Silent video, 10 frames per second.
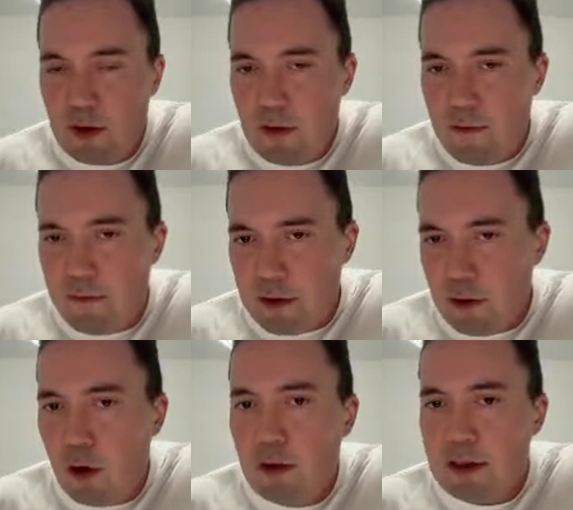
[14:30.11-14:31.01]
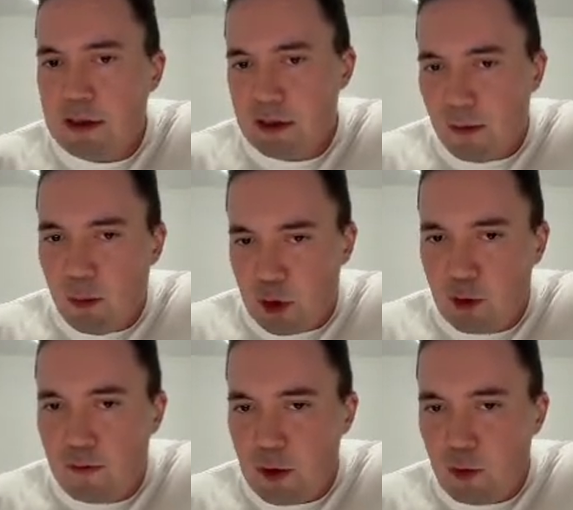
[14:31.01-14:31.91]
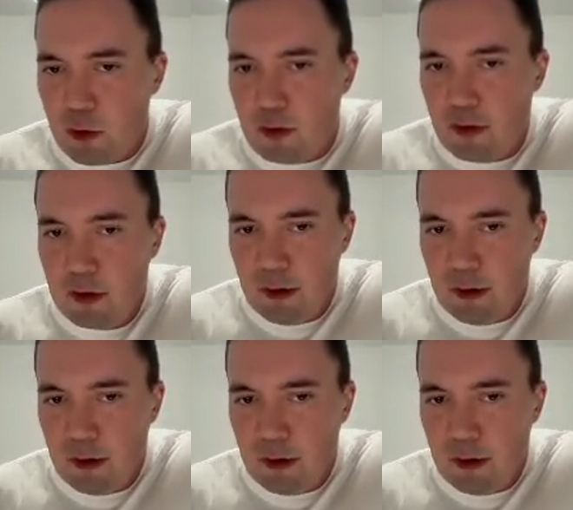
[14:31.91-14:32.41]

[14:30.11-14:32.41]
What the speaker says: fill only some part of the order